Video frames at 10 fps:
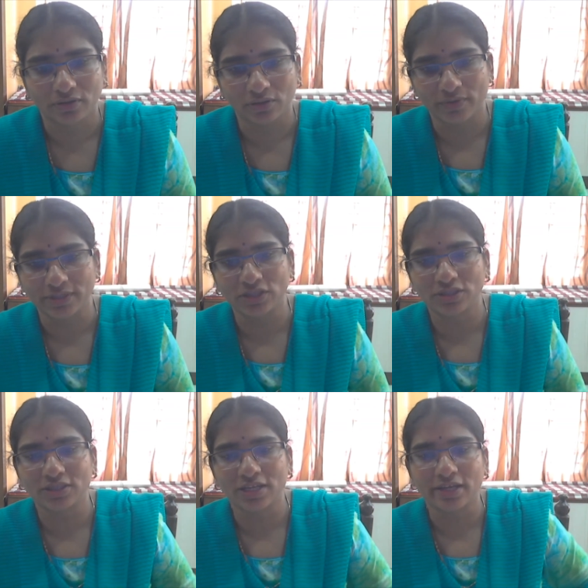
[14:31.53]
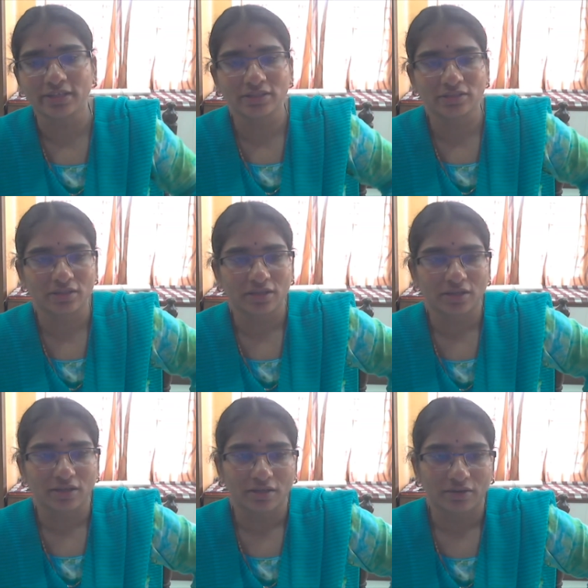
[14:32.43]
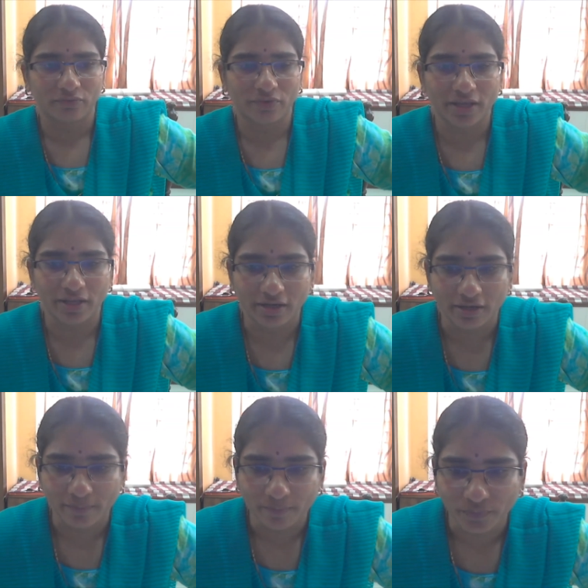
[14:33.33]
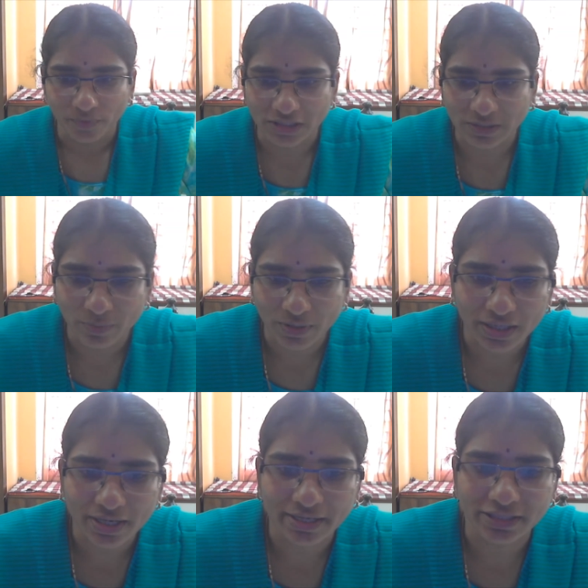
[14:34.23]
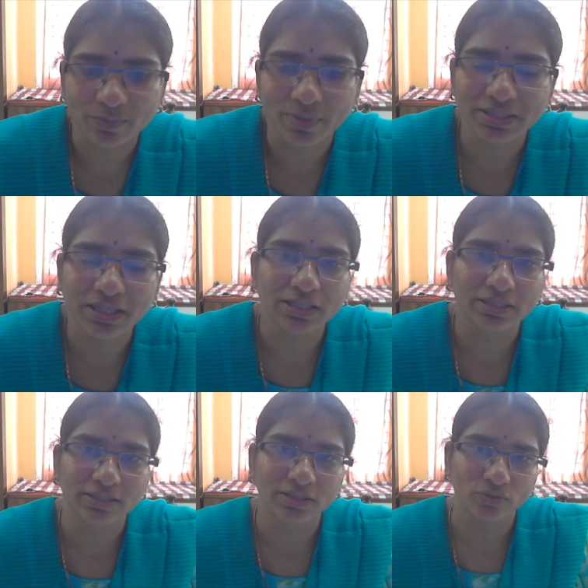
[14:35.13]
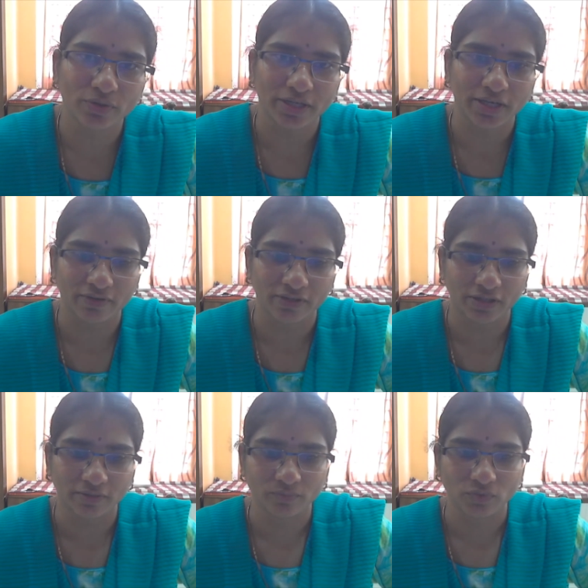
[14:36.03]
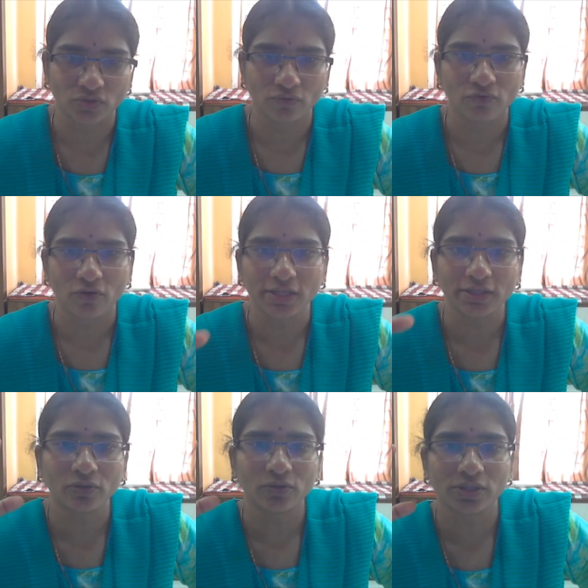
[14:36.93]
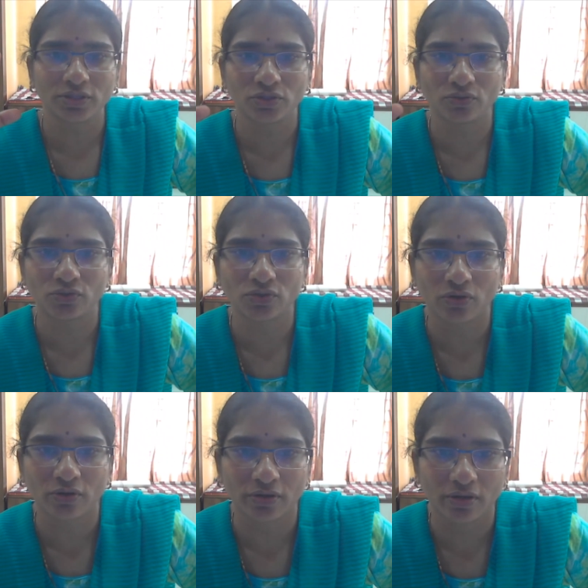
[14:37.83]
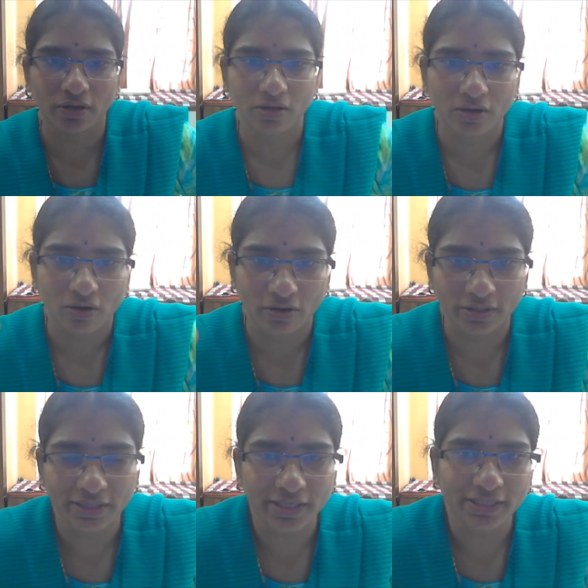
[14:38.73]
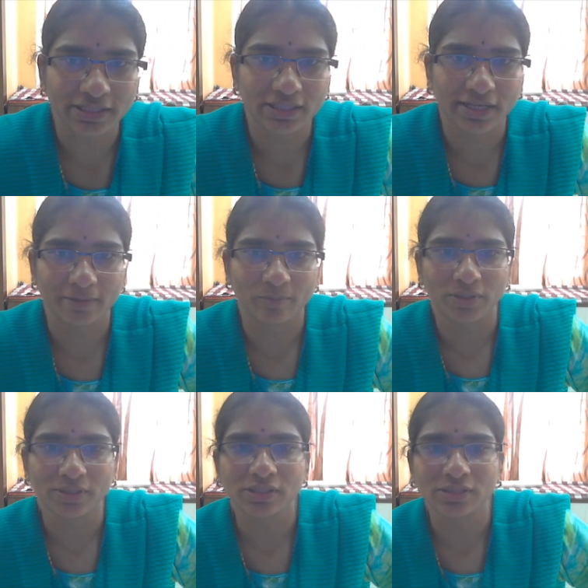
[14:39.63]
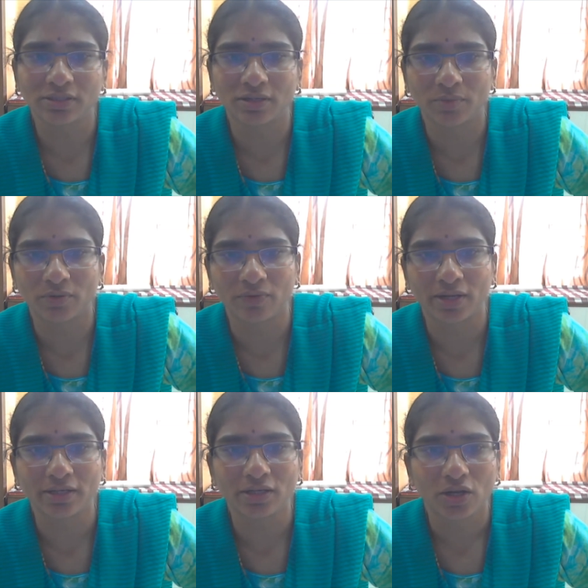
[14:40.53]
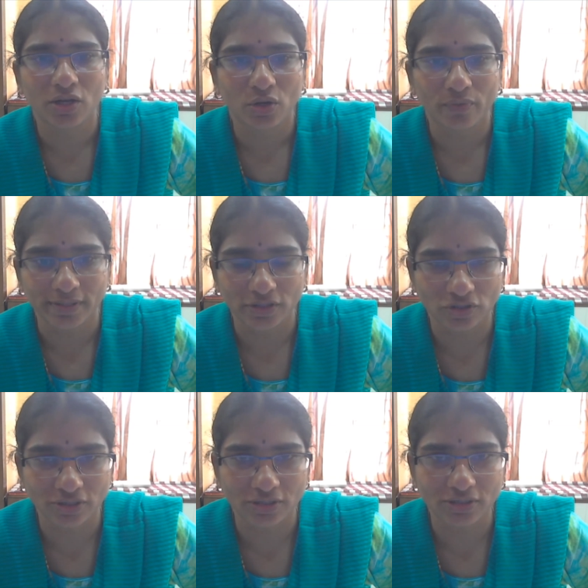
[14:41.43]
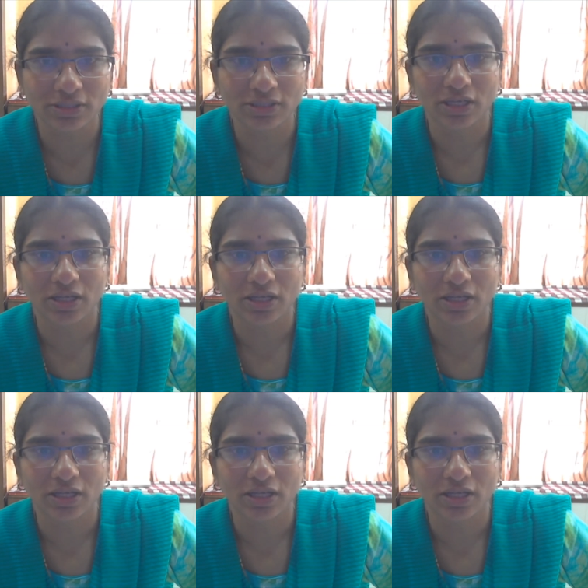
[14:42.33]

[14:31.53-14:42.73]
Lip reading: question tags, where the speaker expects the listener to agree with them. So falling tone is used on ordinary statements, number 1, questions,